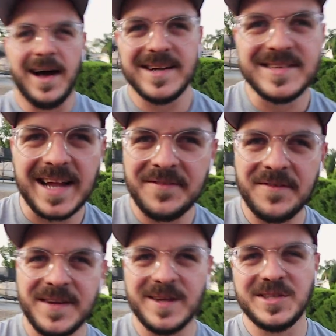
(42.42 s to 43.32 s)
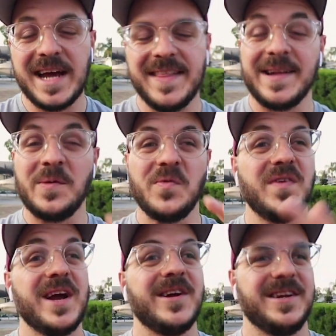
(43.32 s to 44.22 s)
I just got off a video chat that I'm
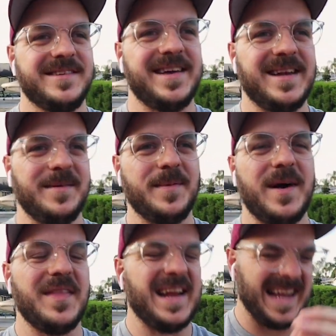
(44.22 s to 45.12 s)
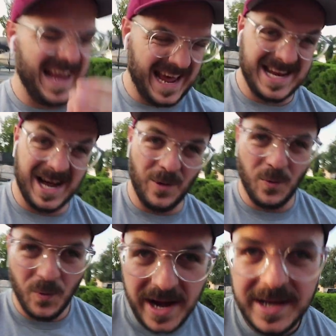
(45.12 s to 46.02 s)
very excited about, that I
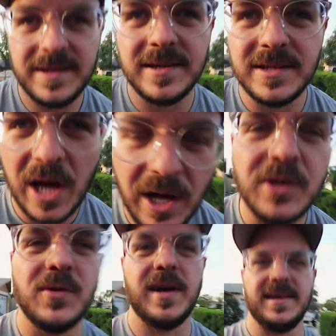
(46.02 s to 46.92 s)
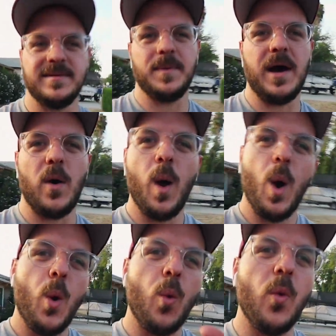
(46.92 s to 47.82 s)
cannot wait to tell you guys about
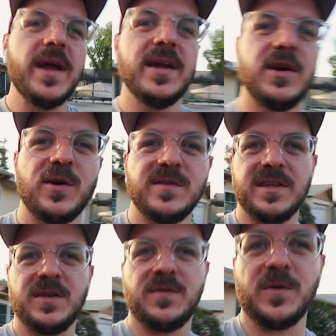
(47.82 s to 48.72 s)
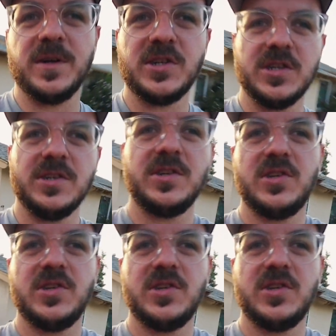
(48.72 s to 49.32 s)
when it goes into fruition.